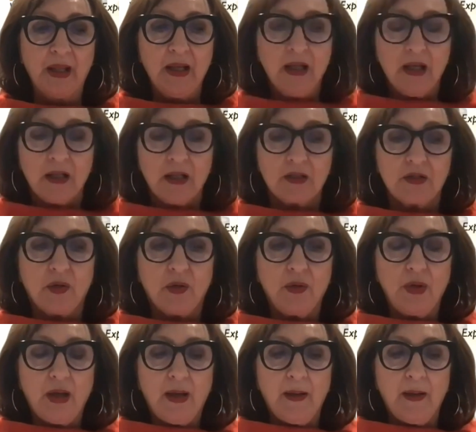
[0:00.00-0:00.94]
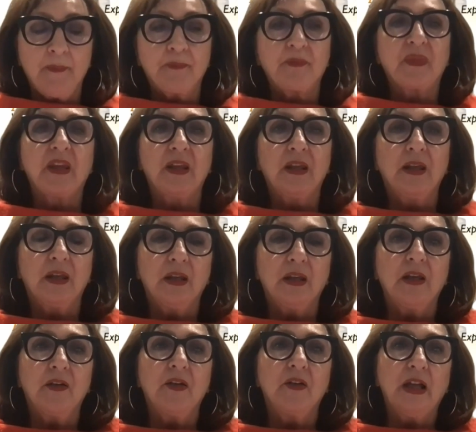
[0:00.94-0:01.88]
So
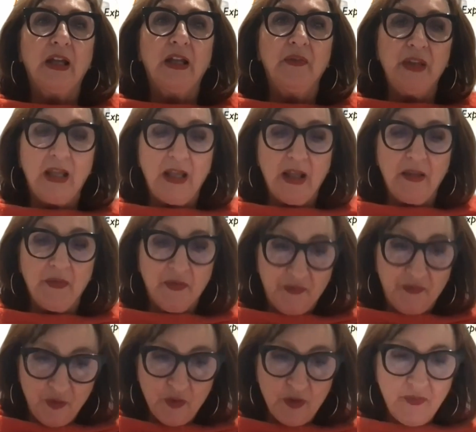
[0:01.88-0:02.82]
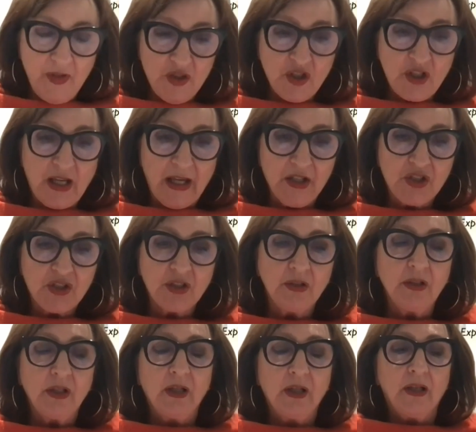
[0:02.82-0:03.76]
in the field of
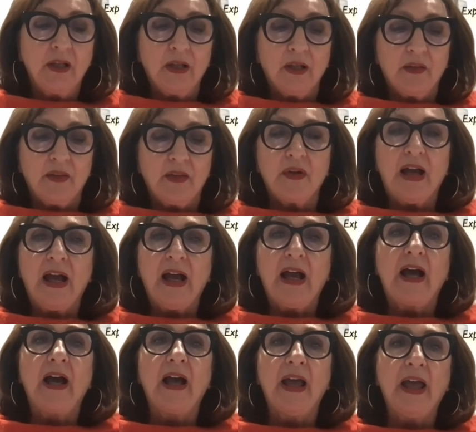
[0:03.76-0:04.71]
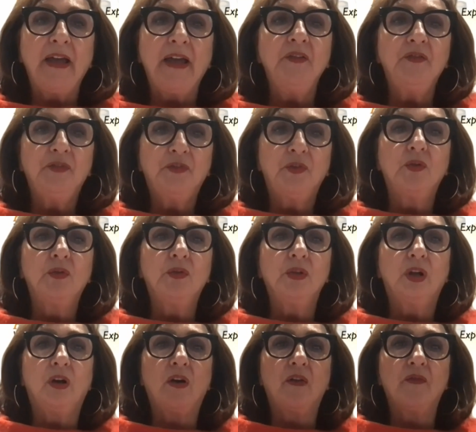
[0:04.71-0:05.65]
education, there are a handful
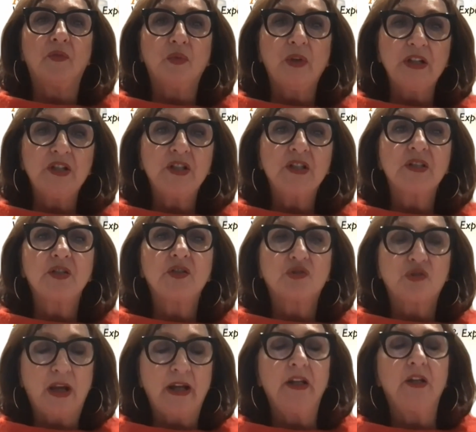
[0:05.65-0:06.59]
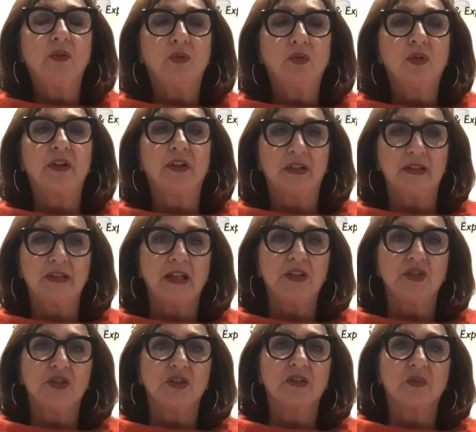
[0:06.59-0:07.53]
of registered training
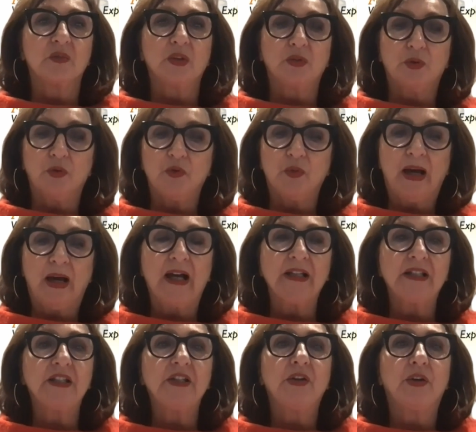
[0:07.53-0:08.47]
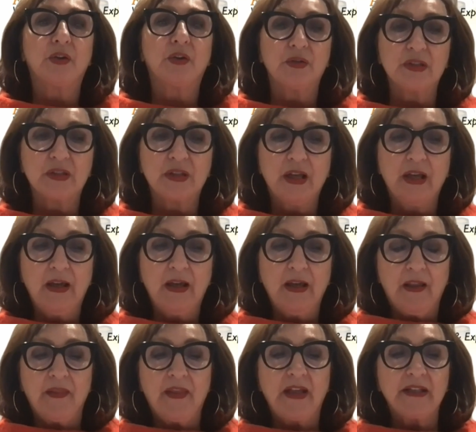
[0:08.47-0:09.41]
organisations, we call them RTOs,
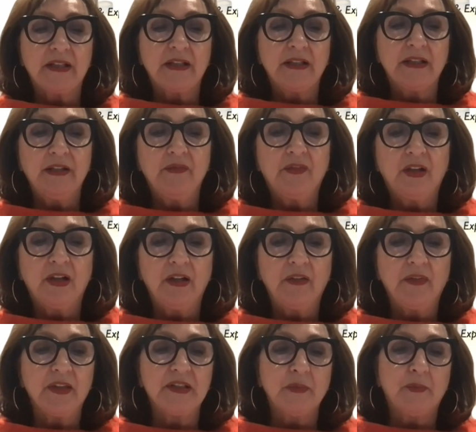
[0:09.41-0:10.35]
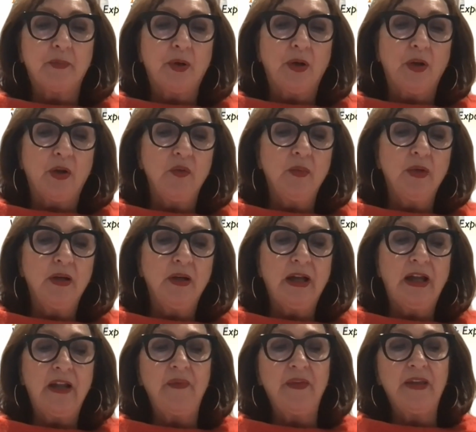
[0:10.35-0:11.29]
that deliver the diploma
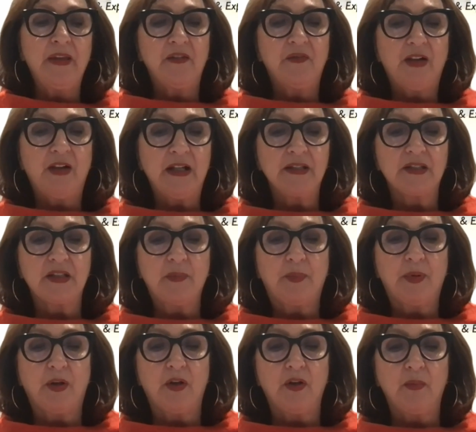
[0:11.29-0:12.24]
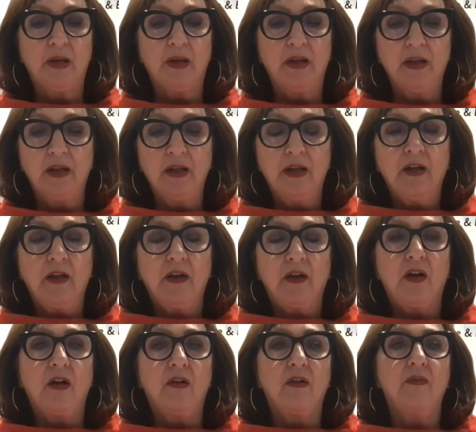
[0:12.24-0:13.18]
and the advanced diploma
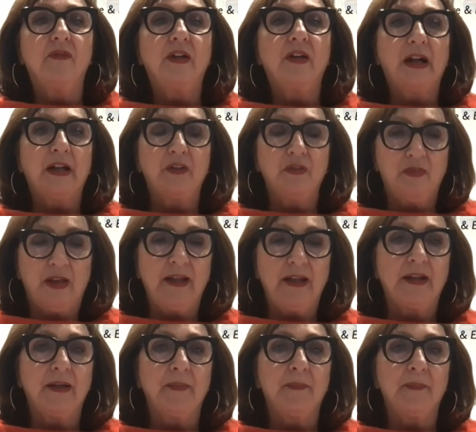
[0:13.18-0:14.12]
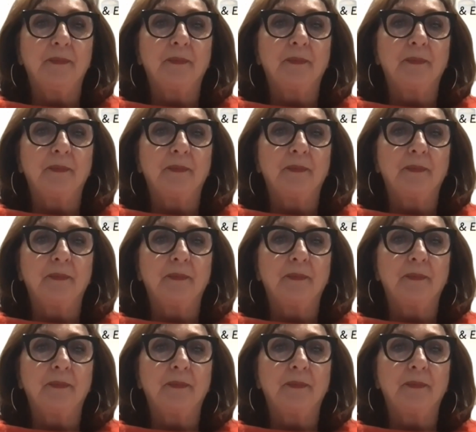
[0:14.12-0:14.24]
of Ayurveda.